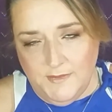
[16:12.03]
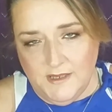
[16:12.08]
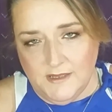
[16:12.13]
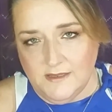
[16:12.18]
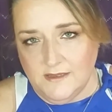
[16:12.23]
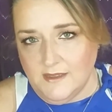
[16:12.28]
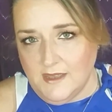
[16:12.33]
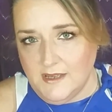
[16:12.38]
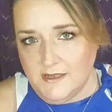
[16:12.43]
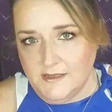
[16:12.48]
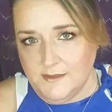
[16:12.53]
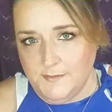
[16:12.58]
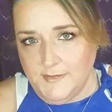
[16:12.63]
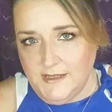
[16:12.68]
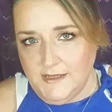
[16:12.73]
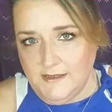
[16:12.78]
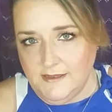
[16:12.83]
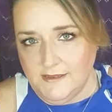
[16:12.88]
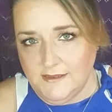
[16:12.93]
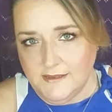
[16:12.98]
means a lot to
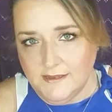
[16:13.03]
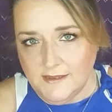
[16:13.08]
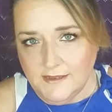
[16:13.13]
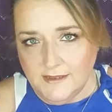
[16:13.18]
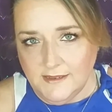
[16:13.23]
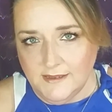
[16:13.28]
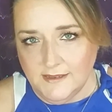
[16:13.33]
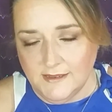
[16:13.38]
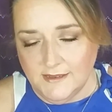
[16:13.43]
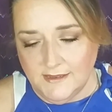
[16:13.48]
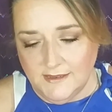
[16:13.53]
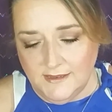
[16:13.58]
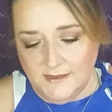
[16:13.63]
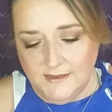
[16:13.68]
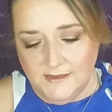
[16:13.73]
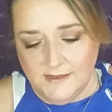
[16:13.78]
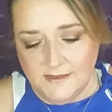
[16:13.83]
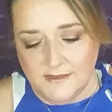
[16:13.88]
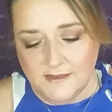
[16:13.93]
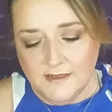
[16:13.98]
me,
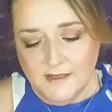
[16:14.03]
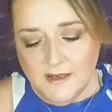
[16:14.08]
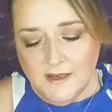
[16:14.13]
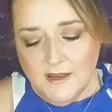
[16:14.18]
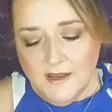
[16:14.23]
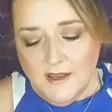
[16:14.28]
and